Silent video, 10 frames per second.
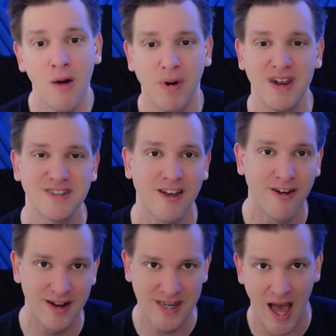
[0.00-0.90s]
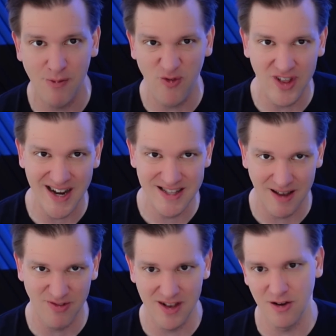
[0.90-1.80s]
but it's a good time if you need
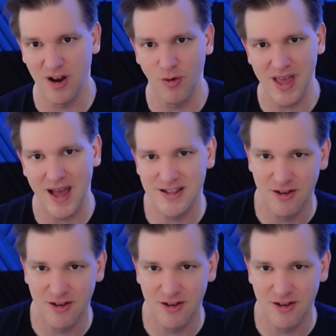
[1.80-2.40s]
something to do on a weekend.